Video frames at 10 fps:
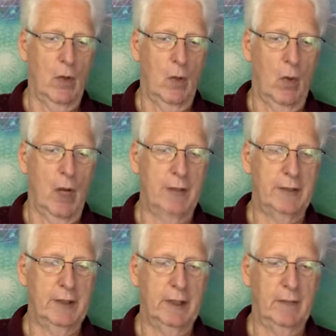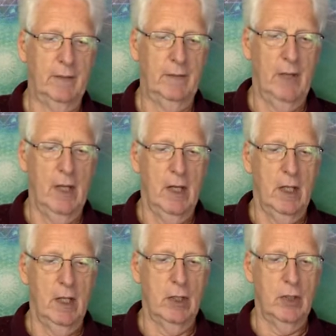wanting,
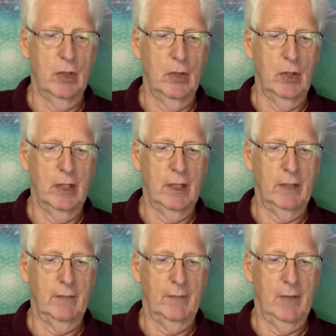yearning,